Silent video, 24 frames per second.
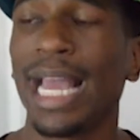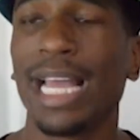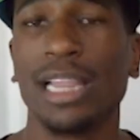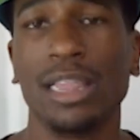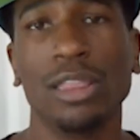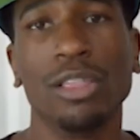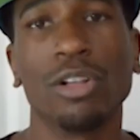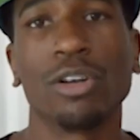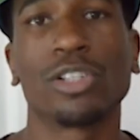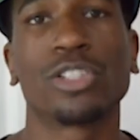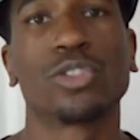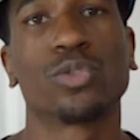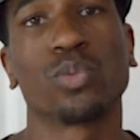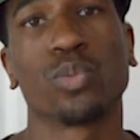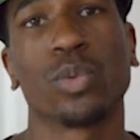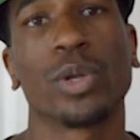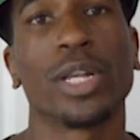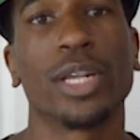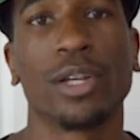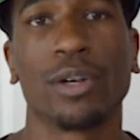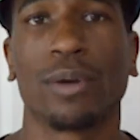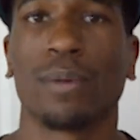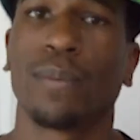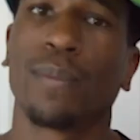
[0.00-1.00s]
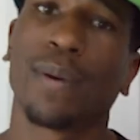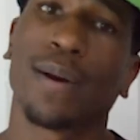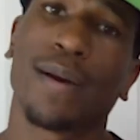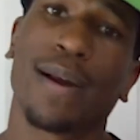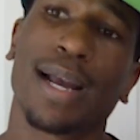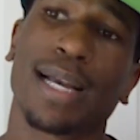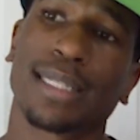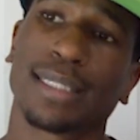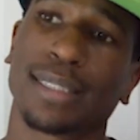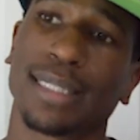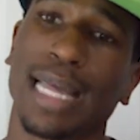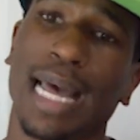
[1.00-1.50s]
looks real.
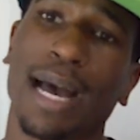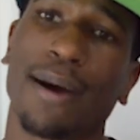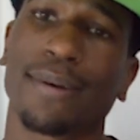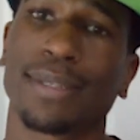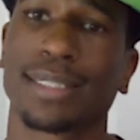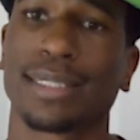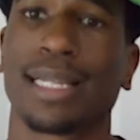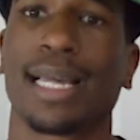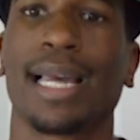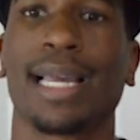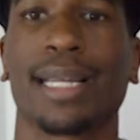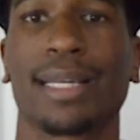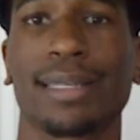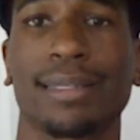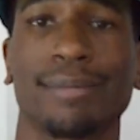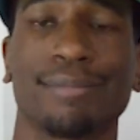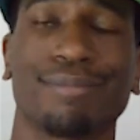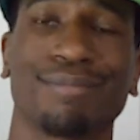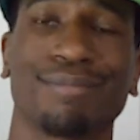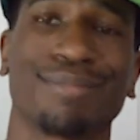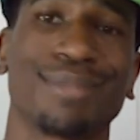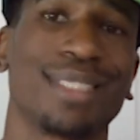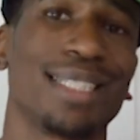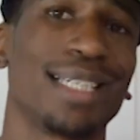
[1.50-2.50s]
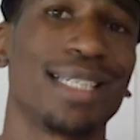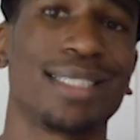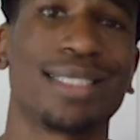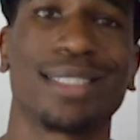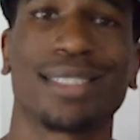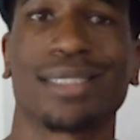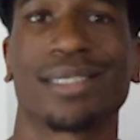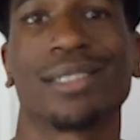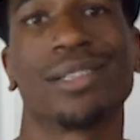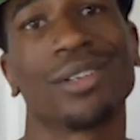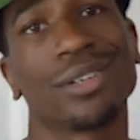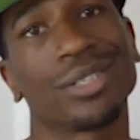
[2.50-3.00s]
Whereas now it's like, it
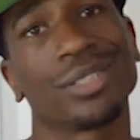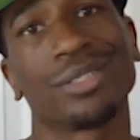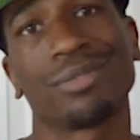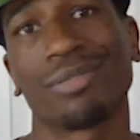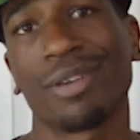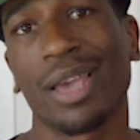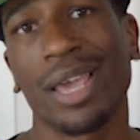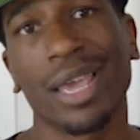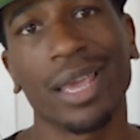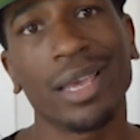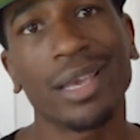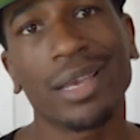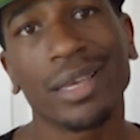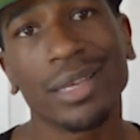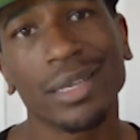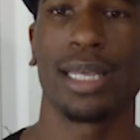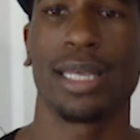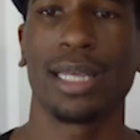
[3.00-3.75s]
just looks fake.